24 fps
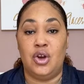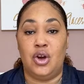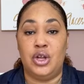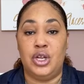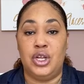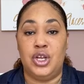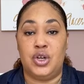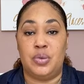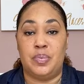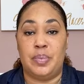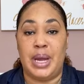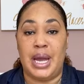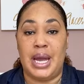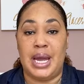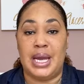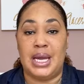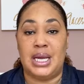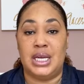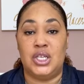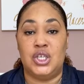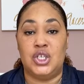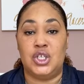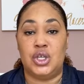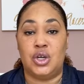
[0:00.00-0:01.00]
on your
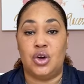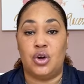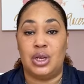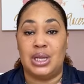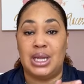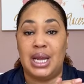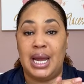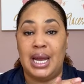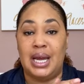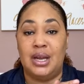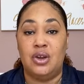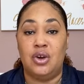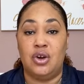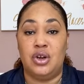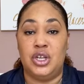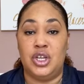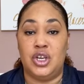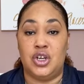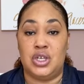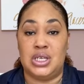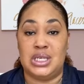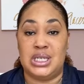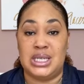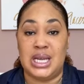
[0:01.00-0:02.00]
page or land on
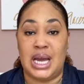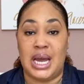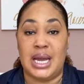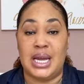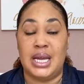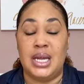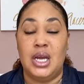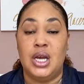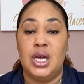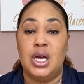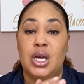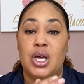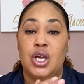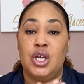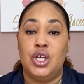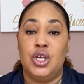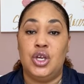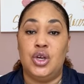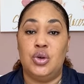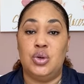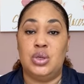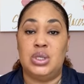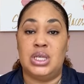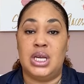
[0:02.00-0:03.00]
your site
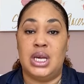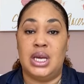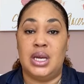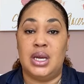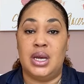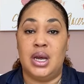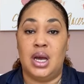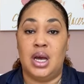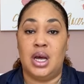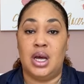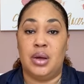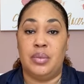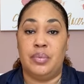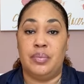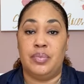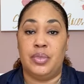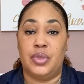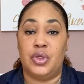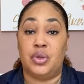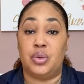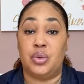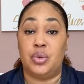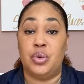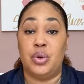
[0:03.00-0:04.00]
using
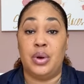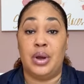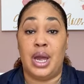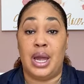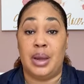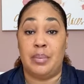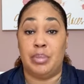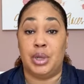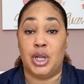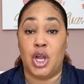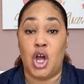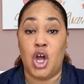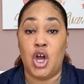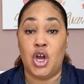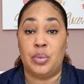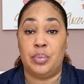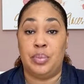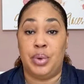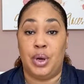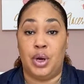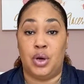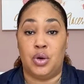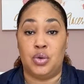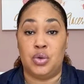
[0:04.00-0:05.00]
through a
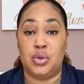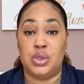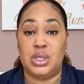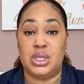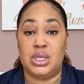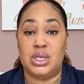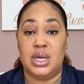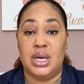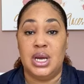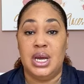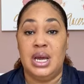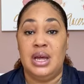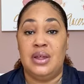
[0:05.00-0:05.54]
blog post,